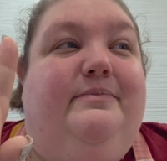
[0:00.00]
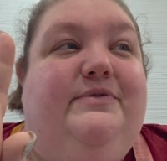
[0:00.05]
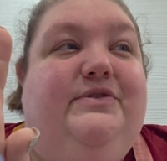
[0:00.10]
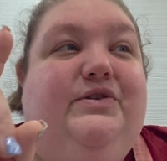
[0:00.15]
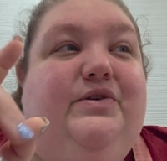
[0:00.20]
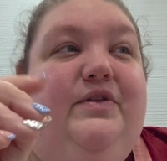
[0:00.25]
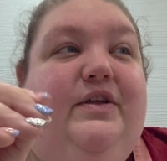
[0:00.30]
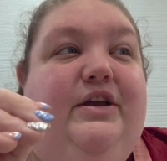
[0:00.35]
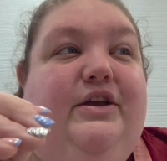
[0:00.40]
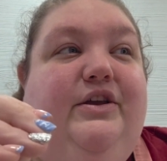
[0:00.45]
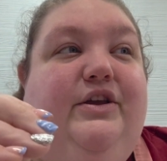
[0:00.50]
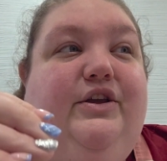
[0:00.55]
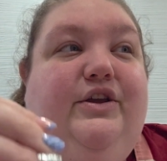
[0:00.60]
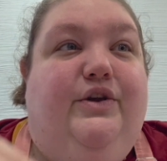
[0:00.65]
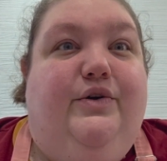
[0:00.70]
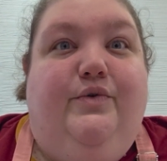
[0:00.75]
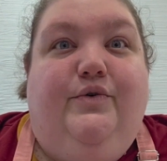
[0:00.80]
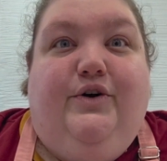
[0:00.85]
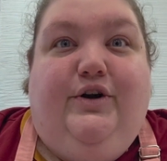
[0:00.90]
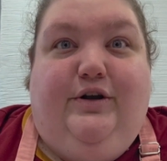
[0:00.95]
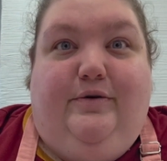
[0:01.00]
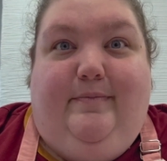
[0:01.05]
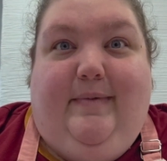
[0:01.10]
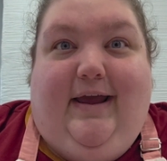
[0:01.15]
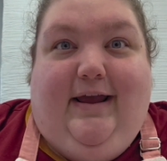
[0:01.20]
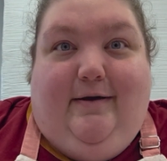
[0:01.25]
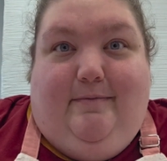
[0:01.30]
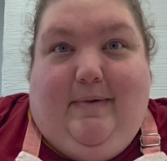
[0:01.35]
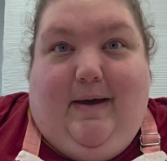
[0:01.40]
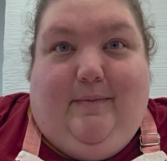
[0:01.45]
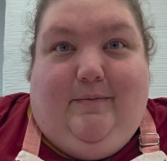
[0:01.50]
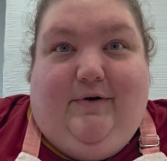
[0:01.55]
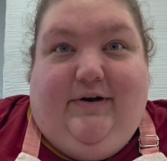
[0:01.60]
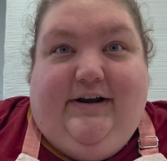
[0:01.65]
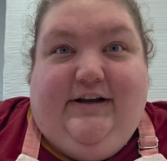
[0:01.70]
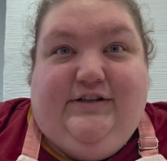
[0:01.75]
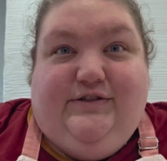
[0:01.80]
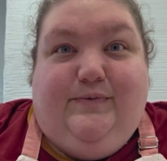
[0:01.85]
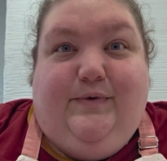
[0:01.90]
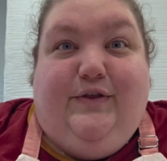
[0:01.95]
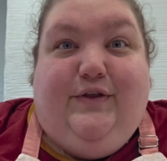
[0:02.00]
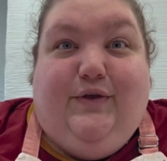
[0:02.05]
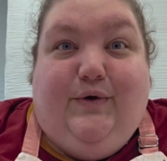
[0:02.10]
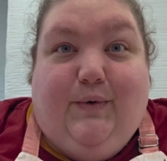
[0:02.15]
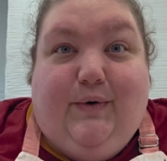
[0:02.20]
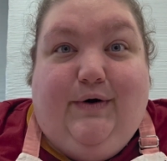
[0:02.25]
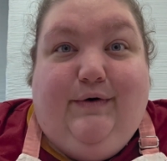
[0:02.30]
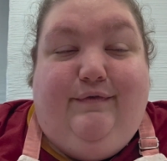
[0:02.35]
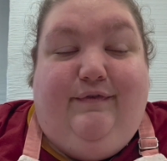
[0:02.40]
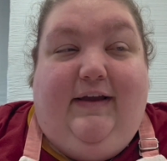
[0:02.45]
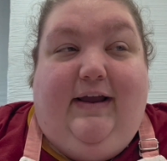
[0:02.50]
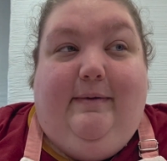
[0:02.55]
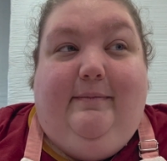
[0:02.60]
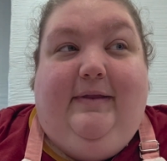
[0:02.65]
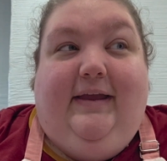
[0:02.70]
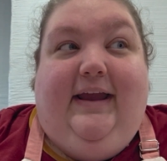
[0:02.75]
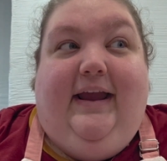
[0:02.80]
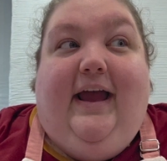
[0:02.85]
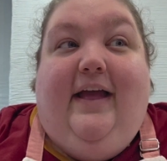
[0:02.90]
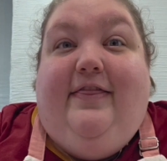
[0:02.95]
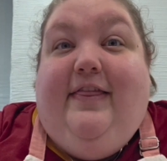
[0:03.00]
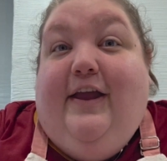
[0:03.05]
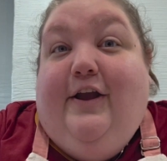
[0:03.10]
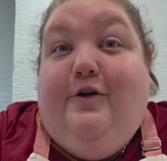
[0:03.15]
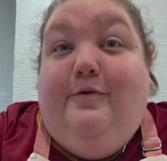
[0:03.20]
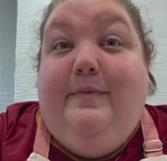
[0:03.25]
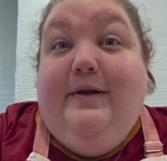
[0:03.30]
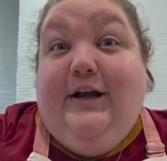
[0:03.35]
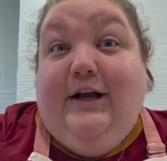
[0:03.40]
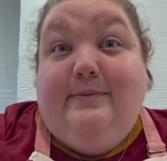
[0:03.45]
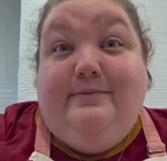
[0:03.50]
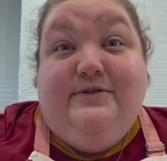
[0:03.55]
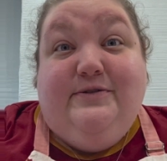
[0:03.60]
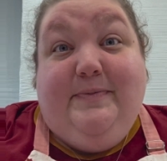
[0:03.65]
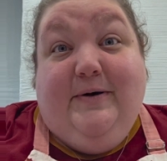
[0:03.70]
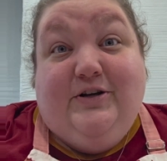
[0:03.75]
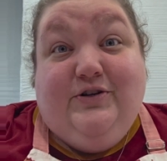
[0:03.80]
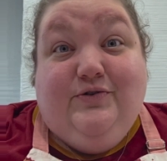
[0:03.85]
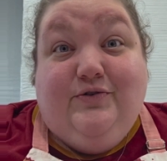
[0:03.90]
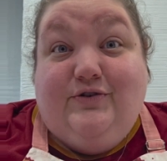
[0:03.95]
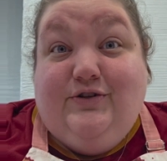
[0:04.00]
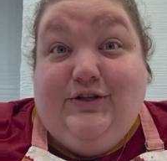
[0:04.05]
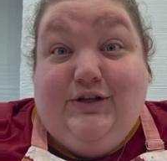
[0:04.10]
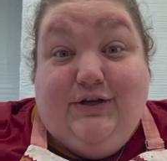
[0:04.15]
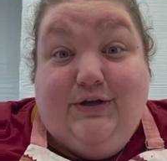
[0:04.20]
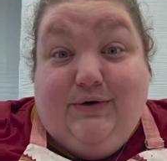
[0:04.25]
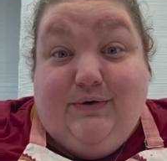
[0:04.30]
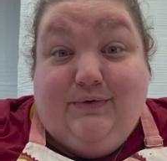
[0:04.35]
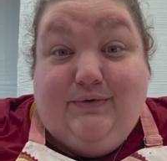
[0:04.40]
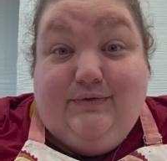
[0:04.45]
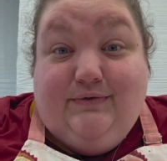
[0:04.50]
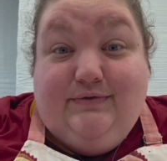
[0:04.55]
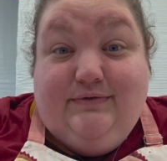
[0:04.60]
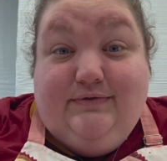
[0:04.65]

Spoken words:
So that you could make memories with your family and they could become special to you.